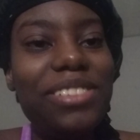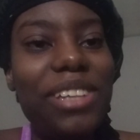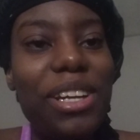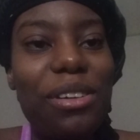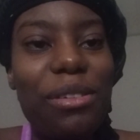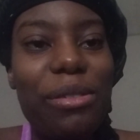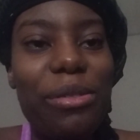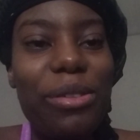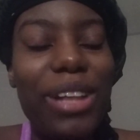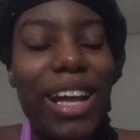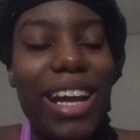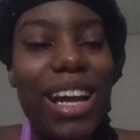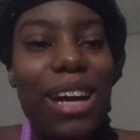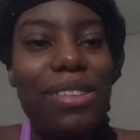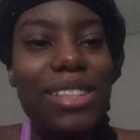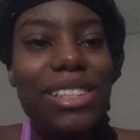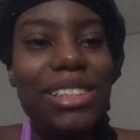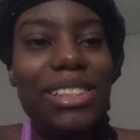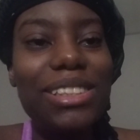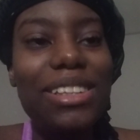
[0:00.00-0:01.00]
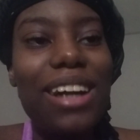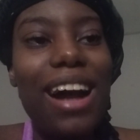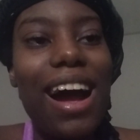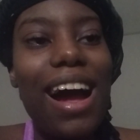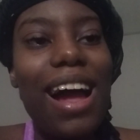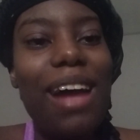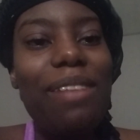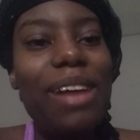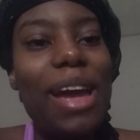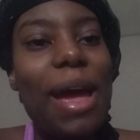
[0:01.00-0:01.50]
this video. I'm gonna like, comment,
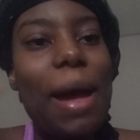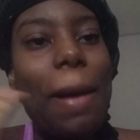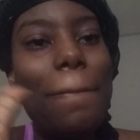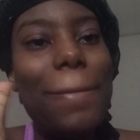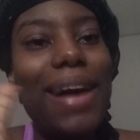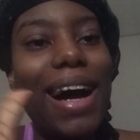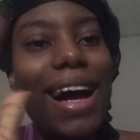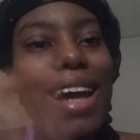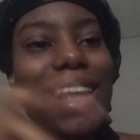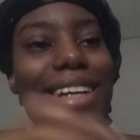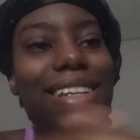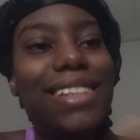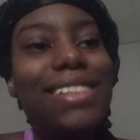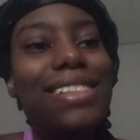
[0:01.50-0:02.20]
subscribe, and bye.